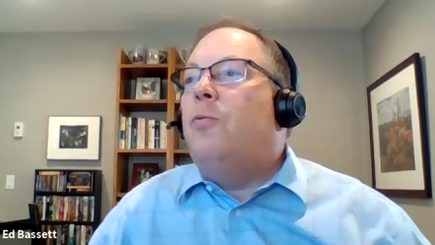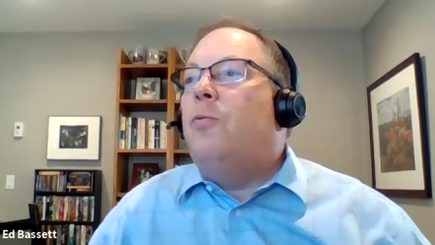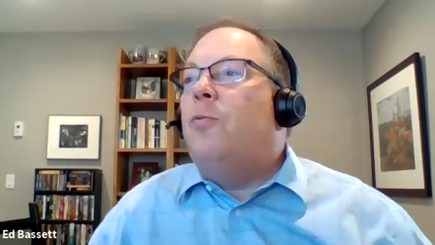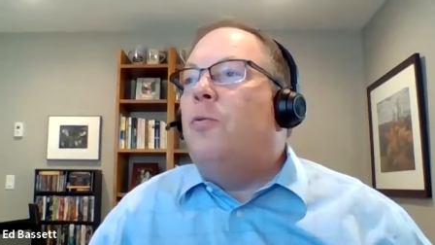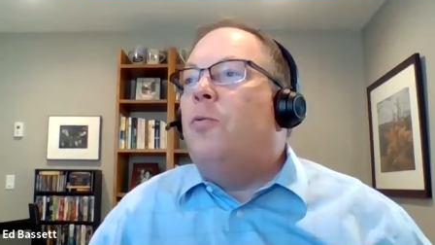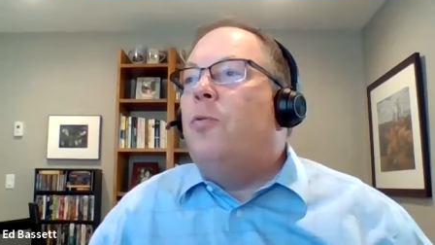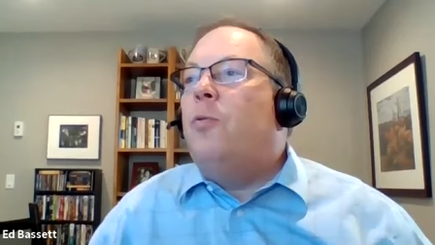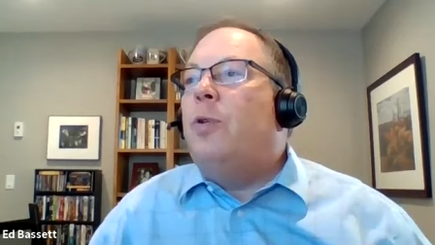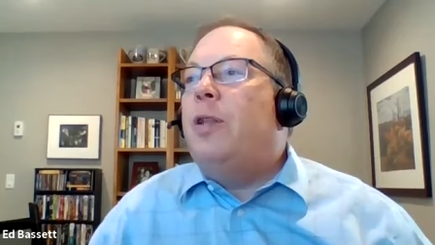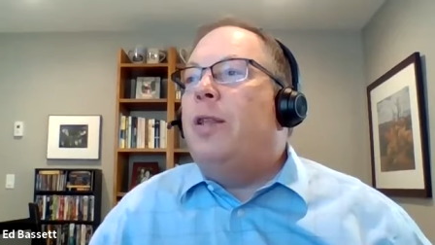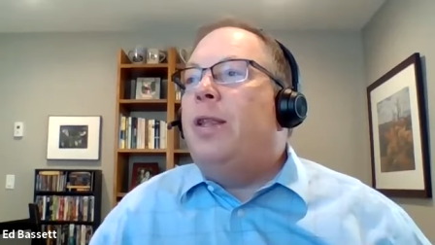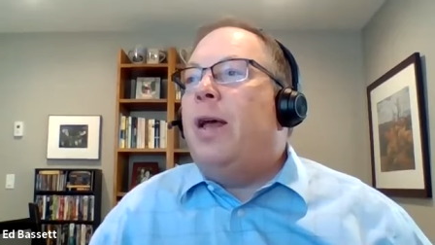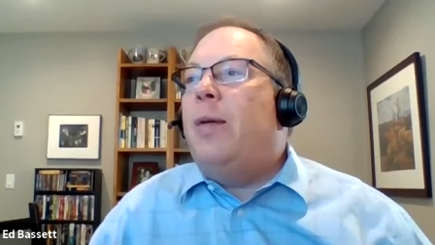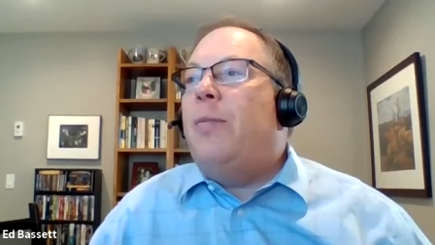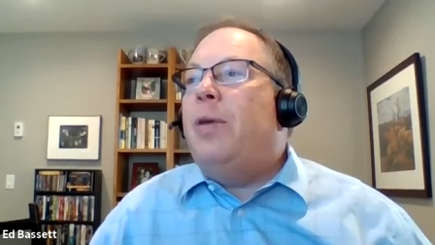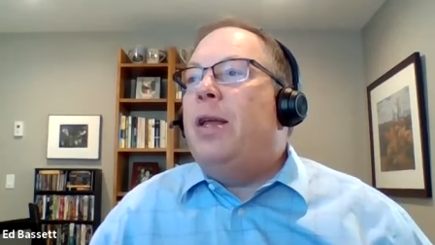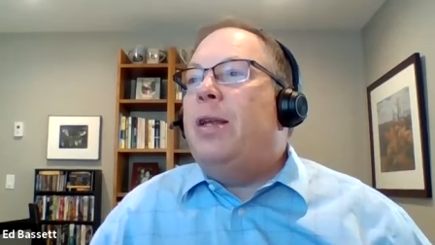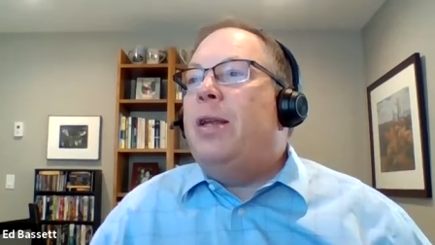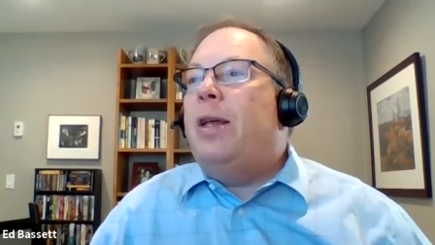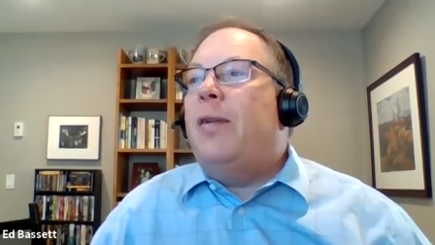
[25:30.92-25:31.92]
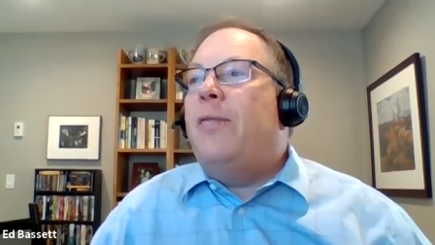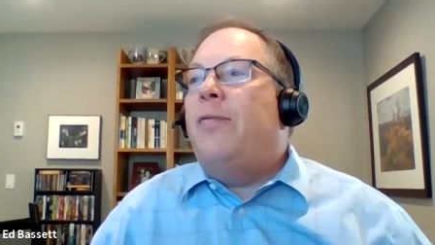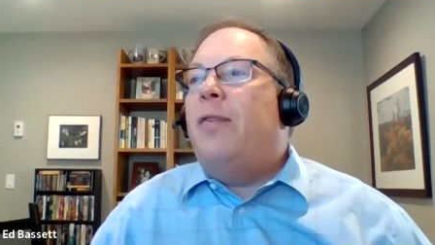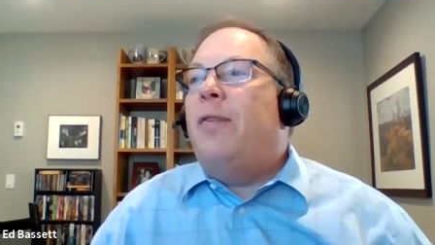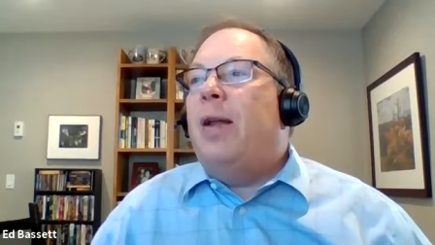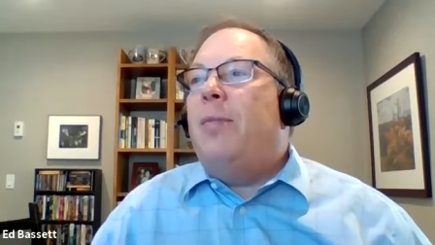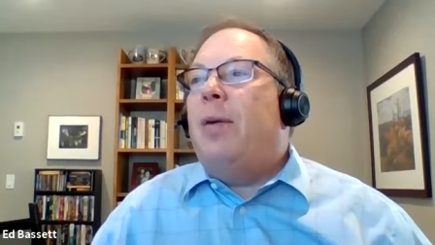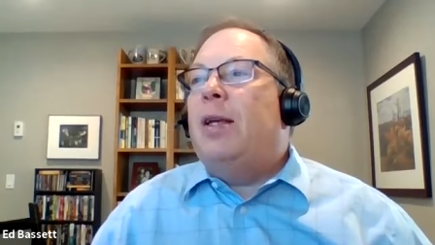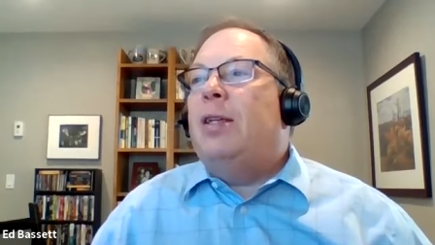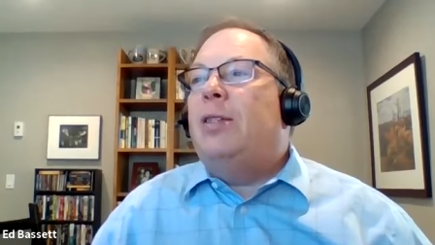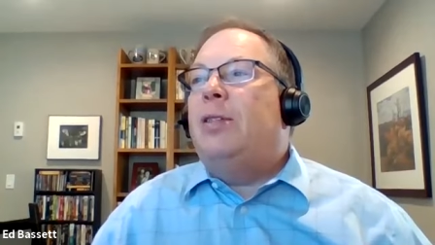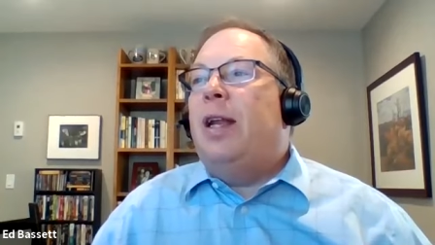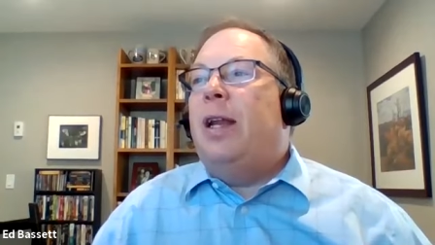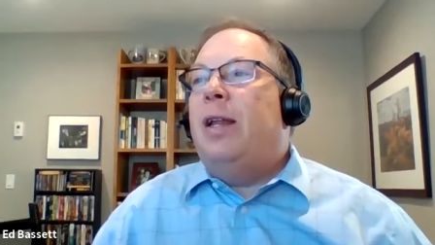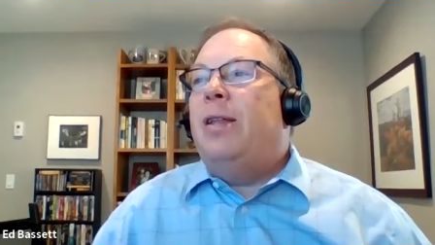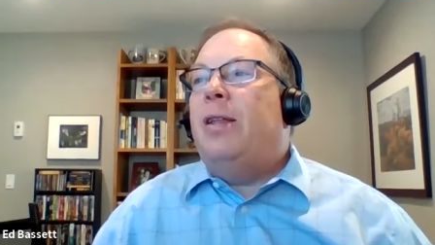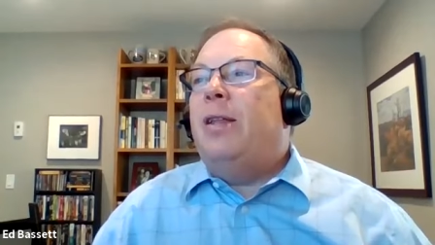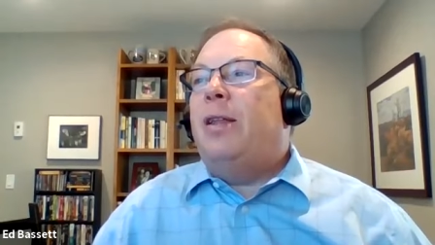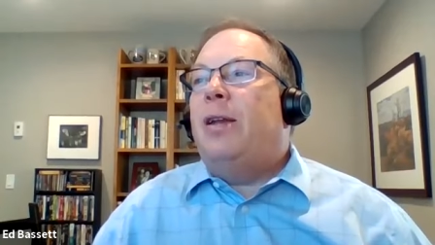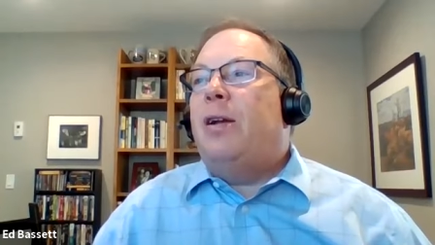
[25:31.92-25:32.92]
wouldn't that be identified by
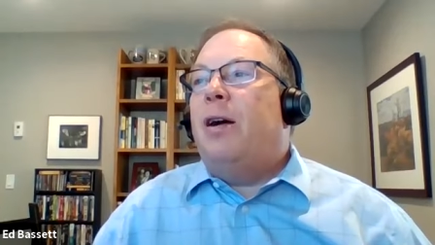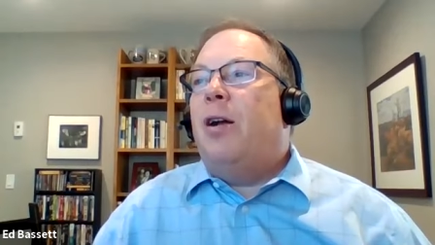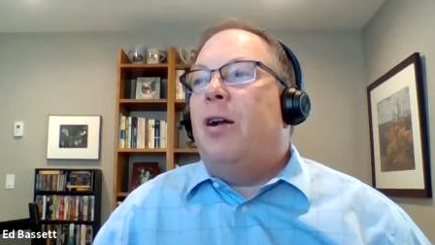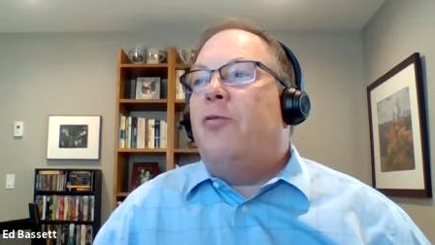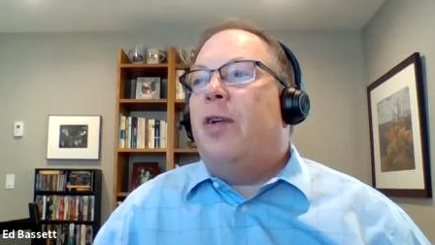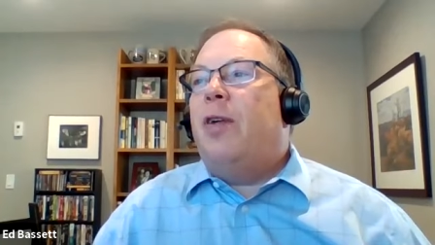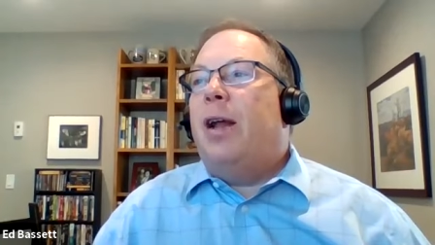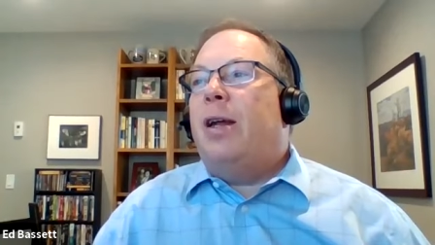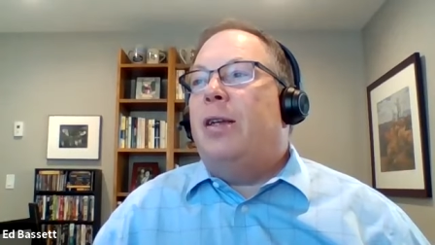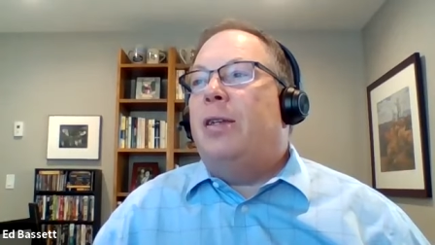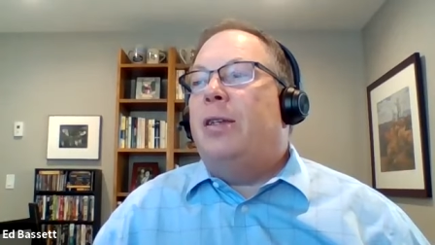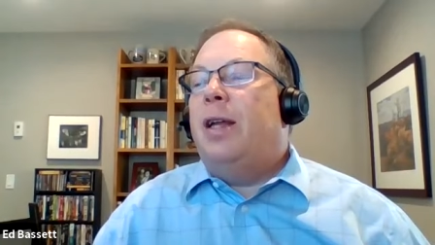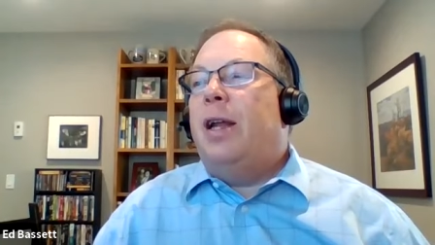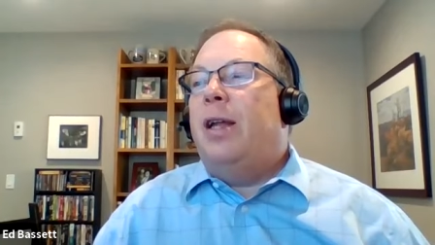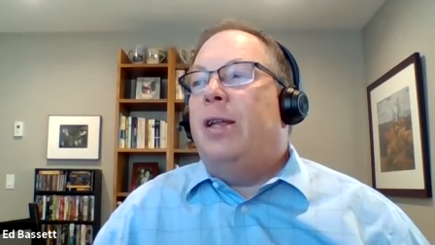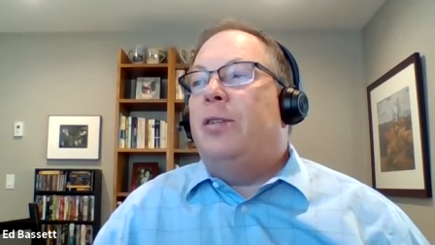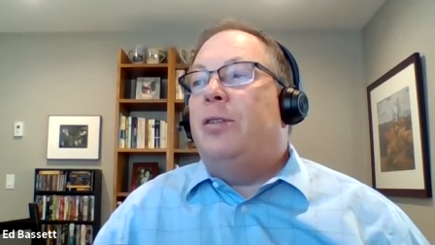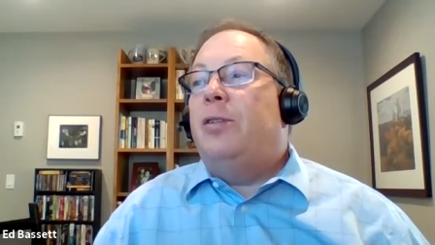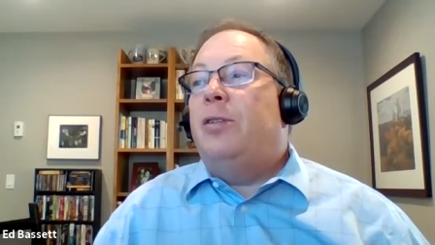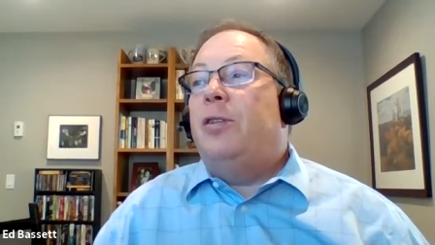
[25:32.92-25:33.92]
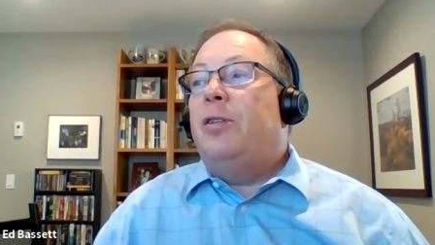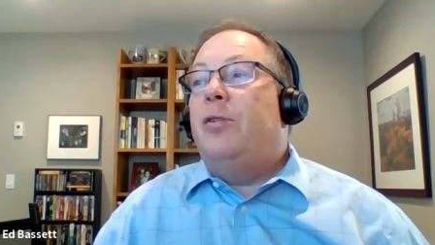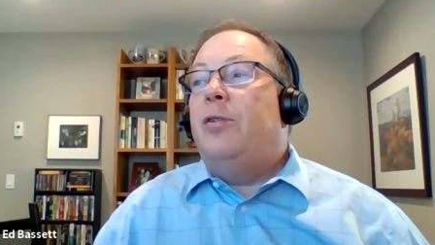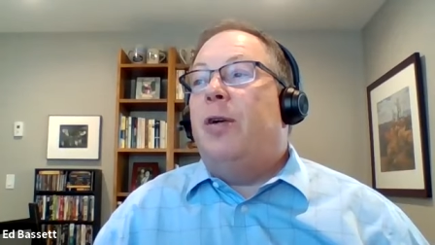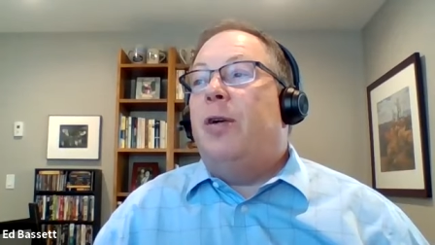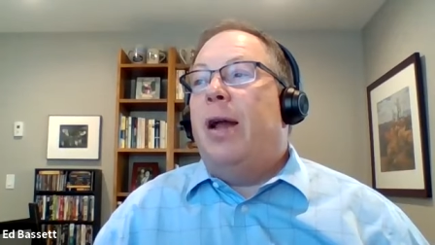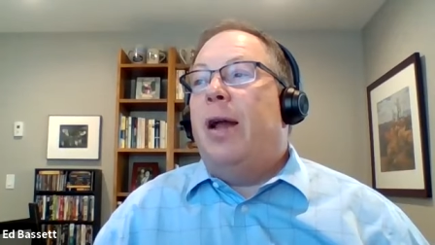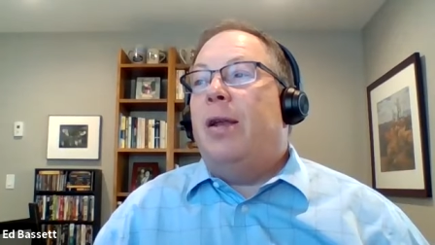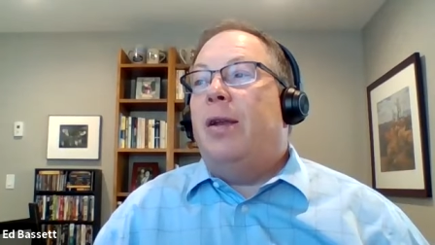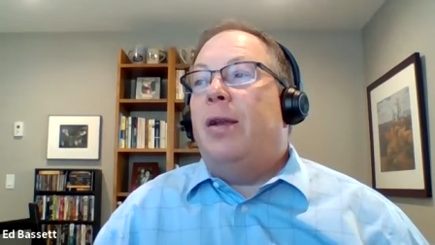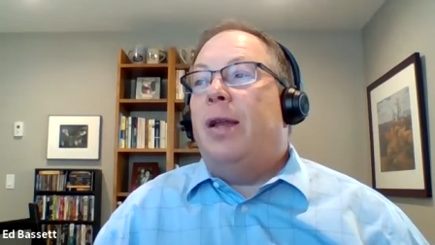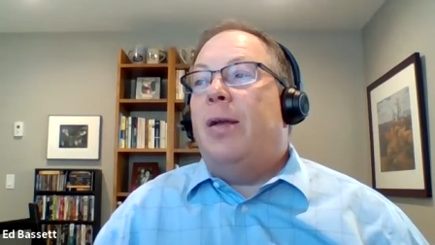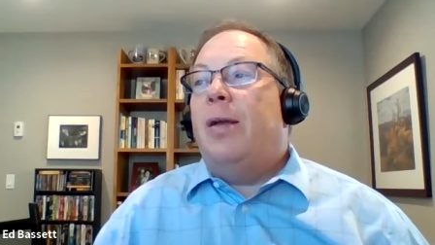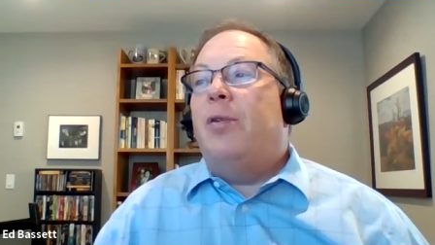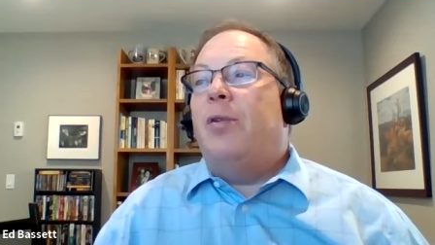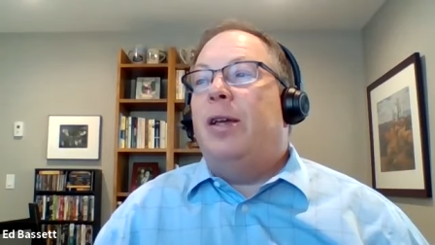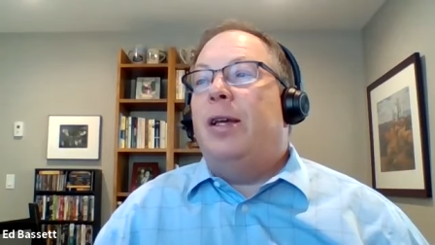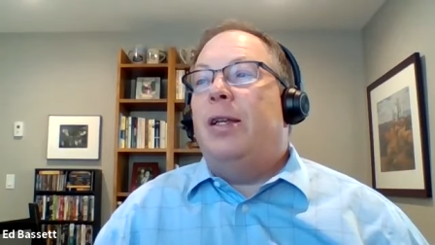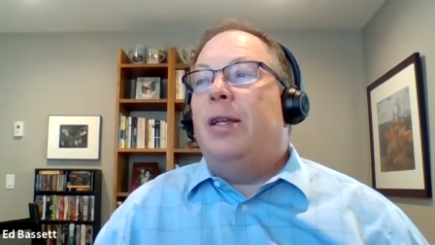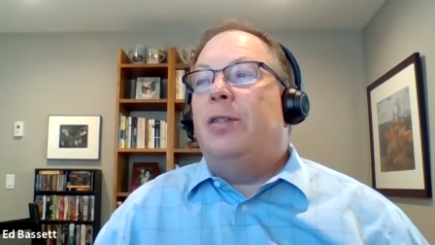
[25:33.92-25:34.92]
stating that the contract contains CUI and
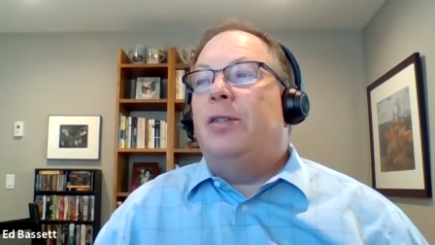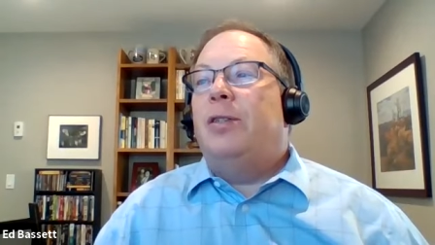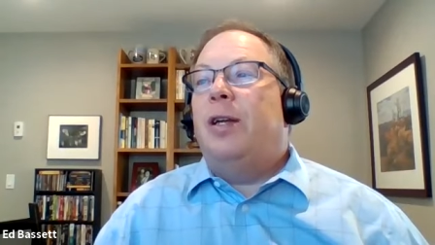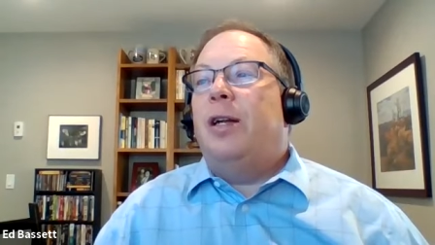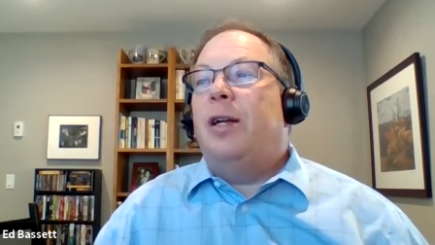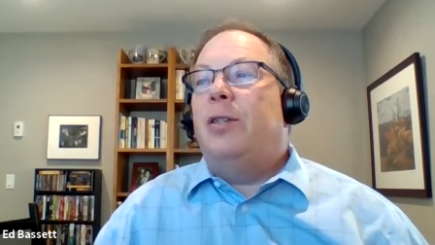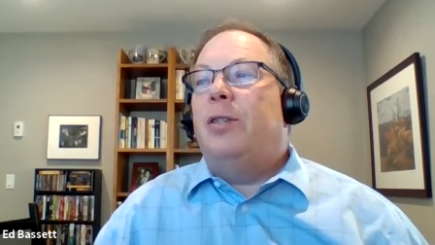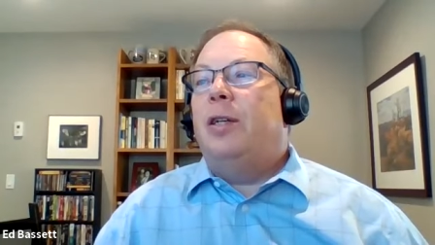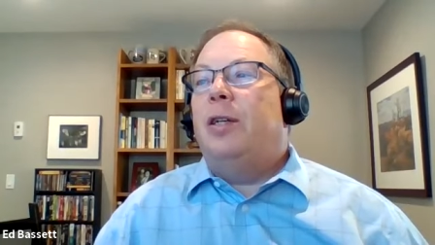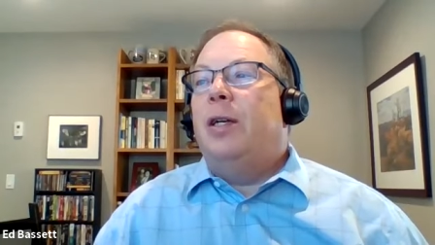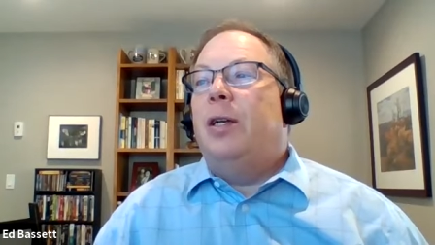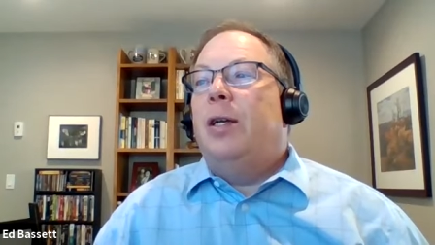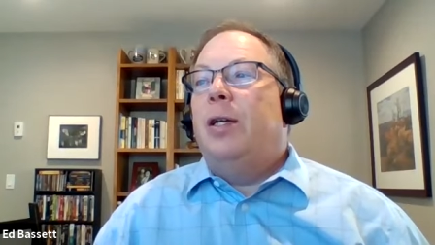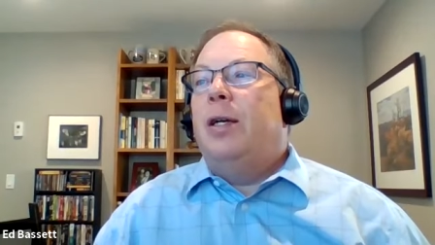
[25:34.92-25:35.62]
labeling it as such?